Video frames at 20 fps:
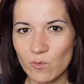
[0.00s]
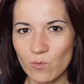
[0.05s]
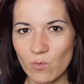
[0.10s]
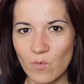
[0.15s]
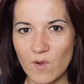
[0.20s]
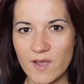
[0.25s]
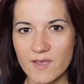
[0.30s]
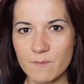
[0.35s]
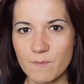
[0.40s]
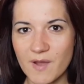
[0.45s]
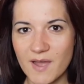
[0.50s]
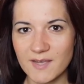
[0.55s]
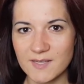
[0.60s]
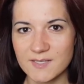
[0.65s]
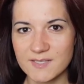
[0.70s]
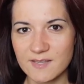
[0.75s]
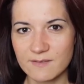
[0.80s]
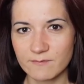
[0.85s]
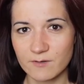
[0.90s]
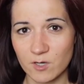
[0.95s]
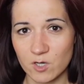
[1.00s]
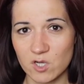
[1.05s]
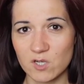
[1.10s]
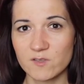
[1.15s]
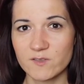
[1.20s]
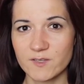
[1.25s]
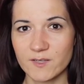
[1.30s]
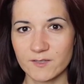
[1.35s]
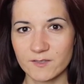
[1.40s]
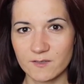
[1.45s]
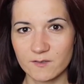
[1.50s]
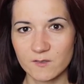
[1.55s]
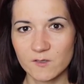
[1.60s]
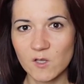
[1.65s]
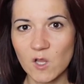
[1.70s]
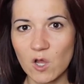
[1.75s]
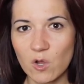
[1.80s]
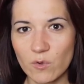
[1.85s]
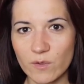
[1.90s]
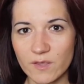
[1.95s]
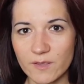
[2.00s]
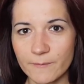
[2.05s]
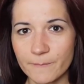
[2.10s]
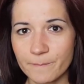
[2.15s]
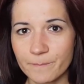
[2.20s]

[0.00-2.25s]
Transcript: why Max never contacted Chloe.